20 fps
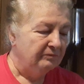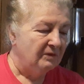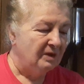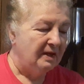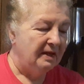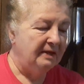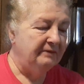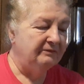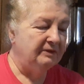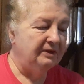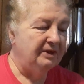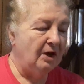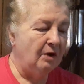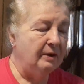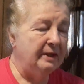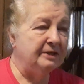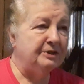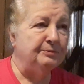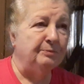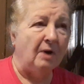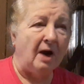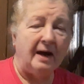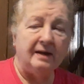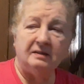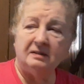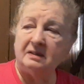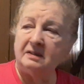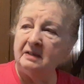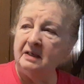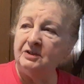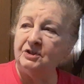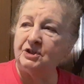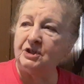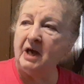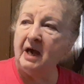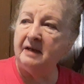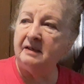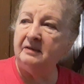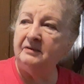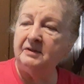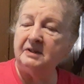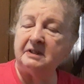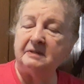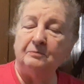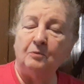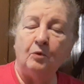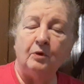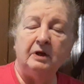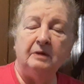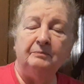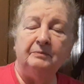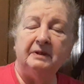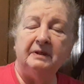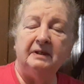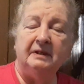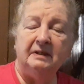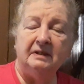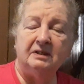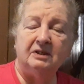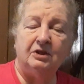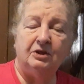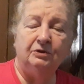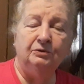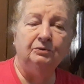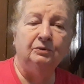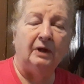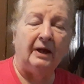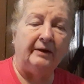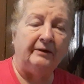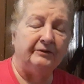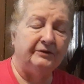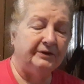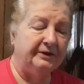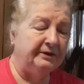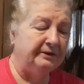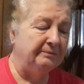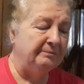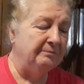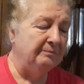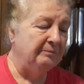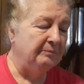Even though it's bright and sunshiny this morning, but it is cool out there.